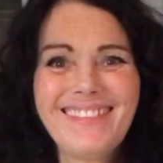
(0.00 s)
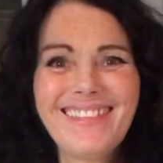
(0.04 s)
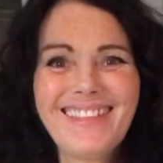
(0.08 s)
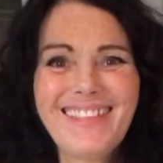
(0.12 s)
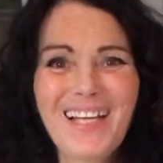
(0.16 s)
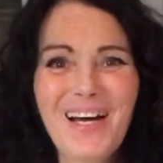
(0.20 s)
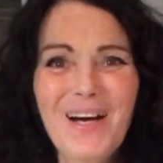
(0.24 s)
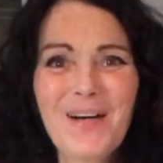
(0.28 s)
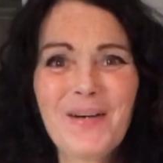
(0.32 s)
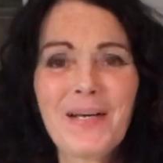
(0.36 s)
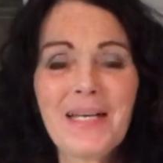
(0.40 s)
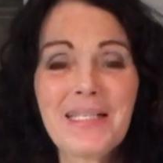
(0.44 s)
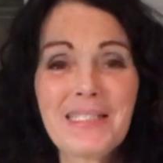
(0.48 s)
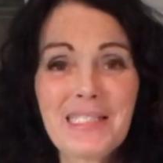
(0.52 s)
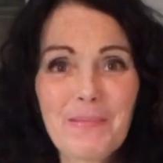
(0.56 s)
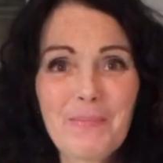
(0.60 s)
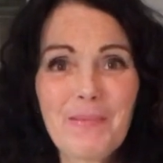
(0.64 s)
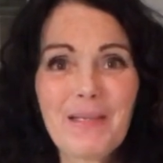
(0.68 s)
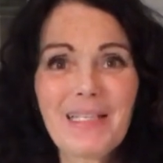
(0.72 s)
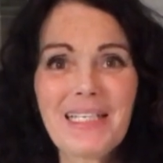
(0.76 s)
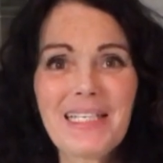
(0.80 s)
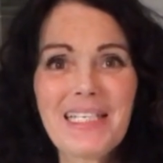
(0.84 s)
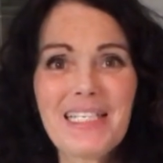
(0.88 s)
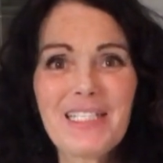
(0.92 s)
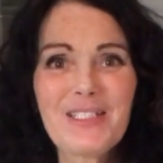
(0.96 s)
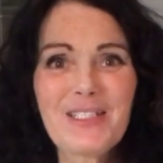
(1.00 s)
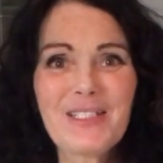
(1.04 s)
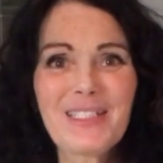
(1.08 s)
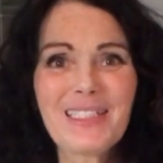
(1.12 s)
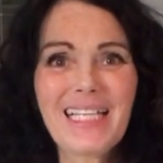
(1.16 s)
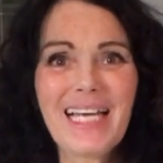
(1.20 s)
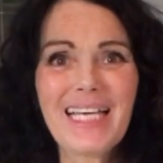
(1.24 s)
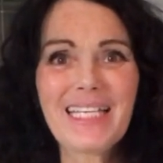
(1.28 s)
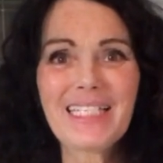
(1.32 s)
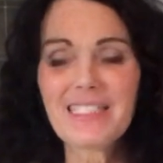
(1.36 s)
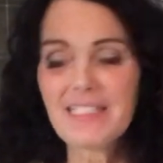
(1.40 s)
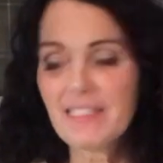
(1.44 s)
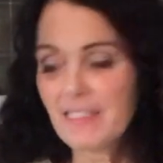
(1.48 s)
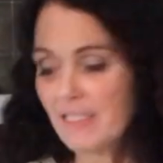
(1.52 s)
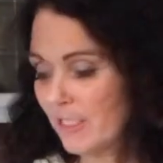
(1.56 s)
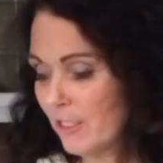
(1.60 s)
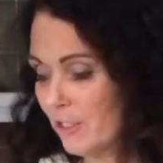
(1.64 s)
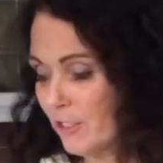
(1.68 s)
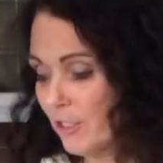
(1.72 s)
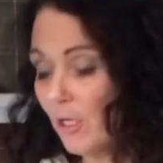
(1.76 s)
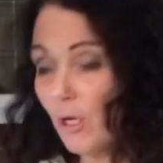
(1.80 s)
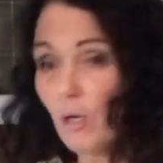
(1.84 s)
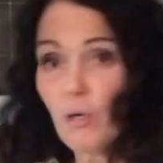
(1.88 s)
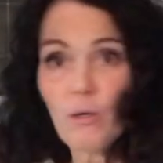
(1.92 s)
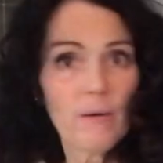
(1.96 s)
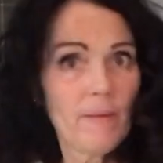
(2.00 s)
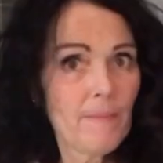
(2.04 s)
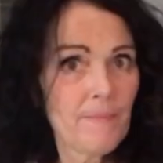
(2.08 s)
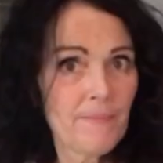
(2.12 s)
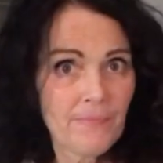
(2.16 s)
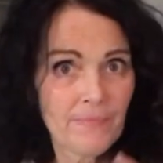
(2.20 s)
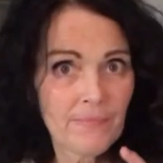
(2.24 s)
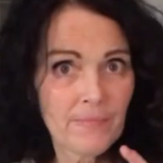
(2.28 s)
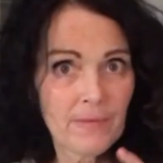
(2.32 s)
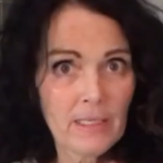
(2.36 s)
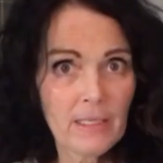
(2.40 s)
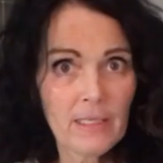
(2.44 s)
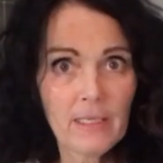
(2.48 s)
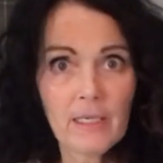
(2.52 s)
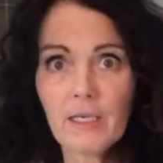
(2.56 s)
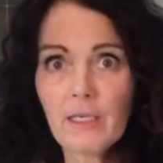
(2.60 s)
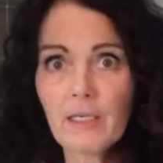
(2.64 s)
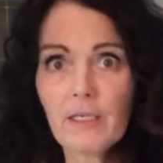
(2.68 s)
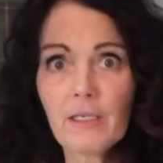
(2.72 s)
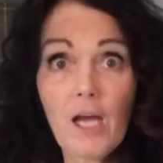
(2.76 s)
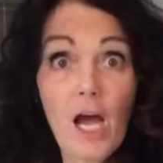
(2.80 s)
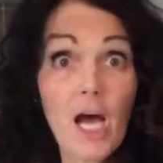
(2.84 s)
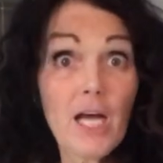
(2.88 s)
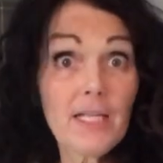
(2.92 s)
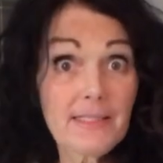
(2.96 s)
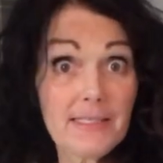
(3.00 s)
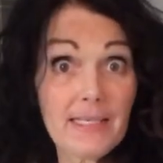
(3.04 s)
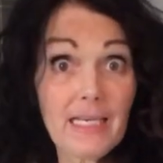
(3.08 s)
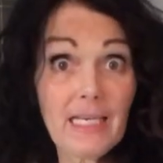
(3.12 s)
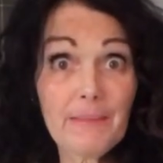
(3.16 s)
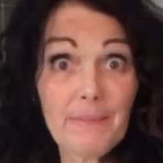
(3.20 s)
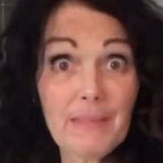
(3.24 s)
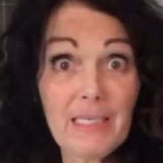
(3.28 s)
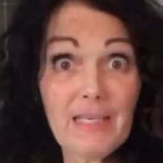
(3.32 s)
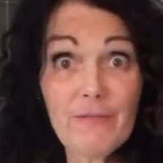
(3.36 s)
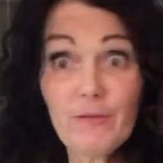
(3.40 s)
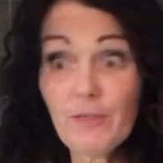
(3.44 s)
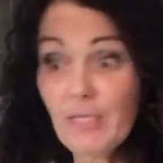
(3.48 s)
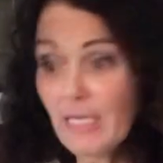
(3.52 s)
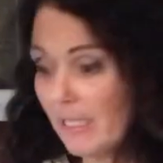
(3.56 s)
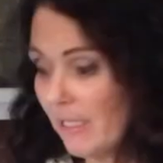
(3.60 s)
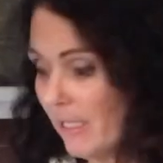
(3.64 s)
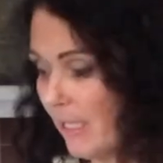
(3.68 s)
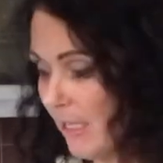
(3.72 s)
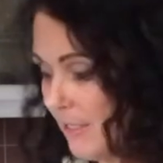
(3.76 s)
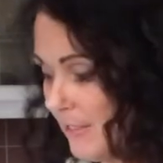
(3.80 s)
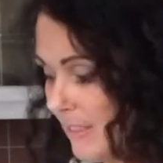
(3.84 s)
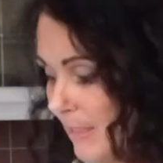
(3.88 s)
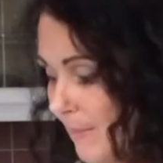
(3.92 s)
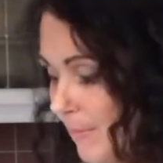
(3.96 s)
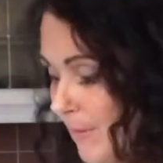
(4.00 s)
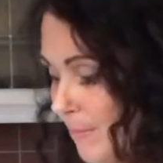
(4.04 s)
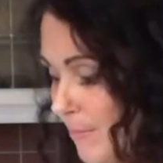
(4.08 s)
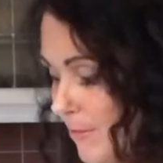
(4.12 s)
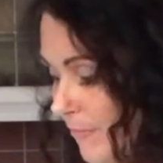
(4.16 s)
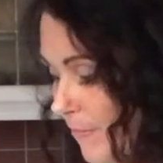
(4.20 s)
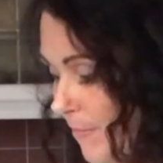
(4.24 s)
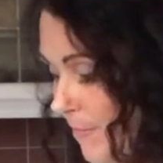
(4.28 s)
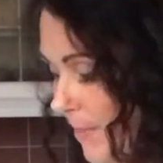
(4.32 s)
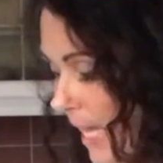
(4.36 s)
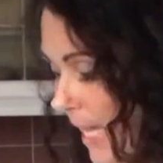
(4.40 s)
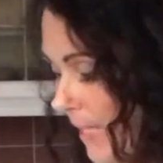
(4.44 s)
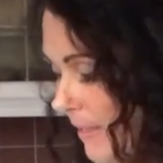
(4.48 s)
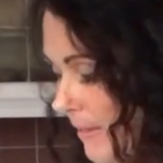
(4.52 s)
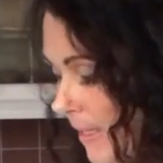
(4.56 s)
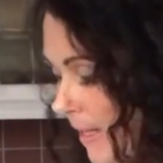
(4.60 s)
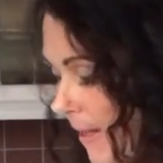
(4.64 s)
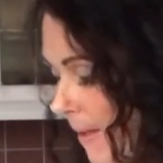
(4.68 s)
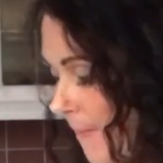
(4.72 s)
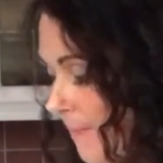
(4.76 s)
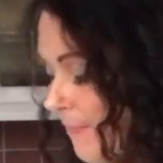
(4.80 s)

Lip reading: you know, its ability to cleanse. So contact me if you get a lot of symptoms from that.